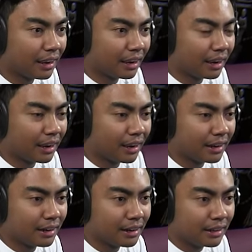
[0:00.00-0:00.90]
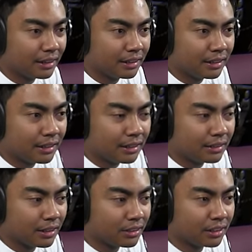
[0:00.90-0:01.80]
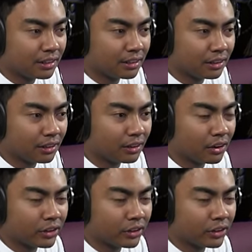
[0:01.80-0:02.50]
okay. Nothing here.